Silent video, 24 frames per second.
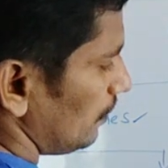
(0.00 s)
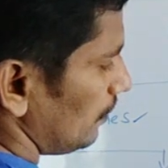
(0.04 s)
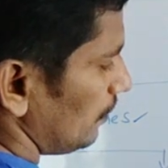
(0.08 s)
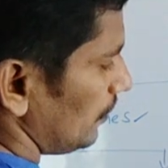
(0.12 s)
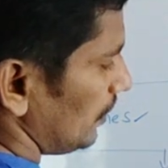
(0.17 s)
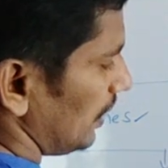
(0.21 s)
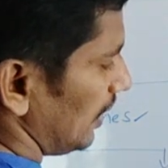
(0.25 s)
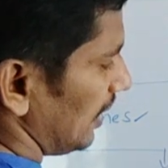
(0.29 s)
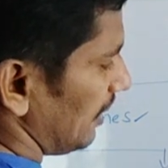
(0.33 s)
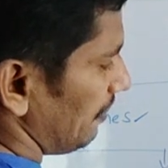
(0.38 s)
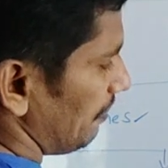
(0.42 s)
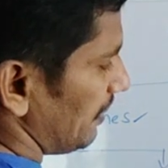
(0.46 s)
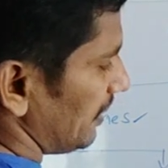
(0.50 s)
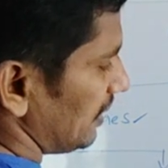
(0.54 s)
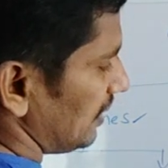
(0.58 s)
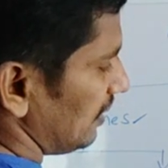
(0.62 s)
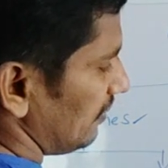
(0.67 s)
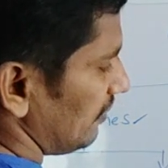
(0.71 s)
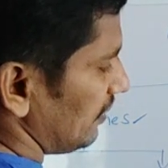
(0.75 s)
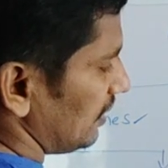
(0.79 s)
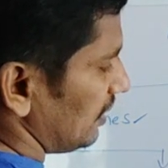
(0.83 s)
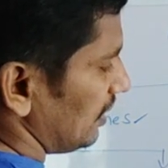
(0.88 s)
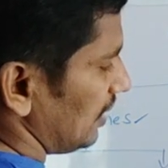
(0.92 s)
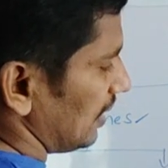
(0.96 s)
We are
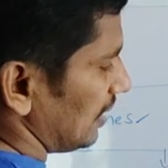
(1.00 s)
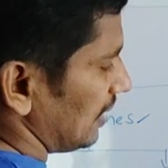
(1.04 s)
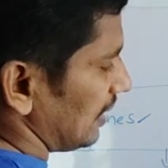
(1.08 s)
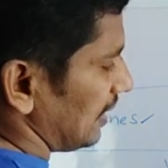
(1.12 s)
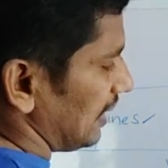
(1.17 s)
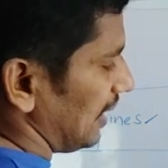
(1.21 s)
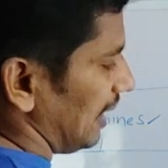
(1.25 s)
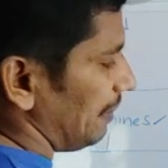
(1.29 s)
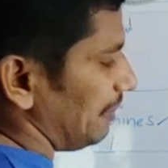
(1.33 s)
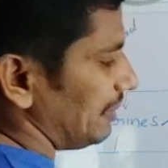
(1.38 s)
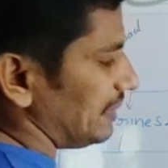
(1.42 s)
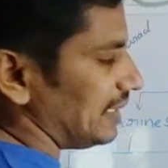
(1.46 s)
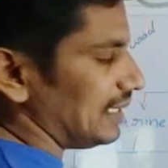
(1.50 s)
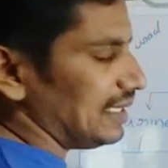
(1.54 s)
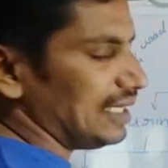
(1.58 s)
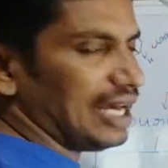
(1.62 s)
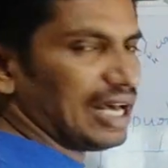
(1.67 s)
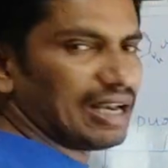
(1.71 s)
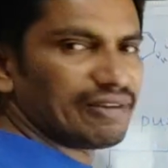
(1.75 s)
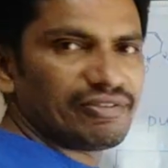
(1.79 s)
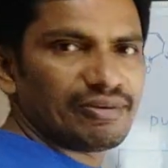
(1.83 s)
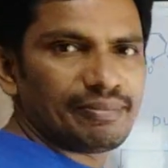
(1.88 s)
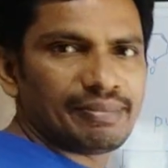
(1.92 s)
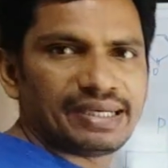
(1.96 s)
represented with the capital
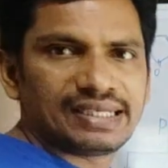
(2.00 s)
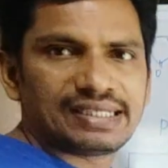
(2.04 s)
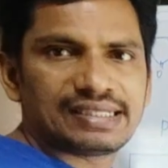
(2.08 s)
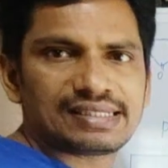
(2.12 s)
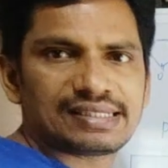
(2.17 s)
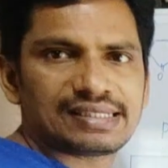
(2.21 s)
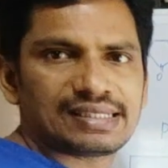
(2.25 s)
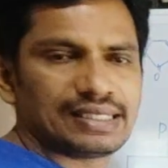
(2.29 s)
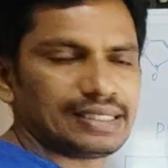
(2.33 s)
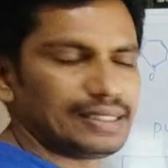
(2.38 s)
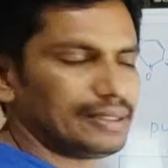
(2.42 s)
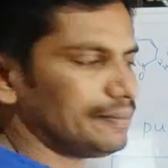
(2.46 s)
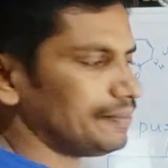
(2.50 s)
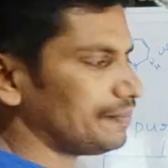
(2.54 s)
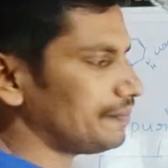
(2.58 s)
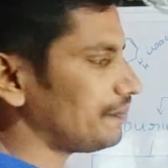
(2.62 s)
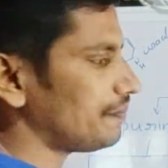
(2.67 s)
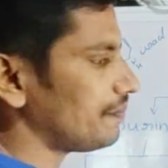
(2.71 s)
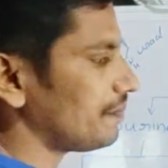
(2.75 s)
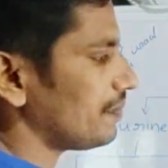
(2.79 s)
alphabet C,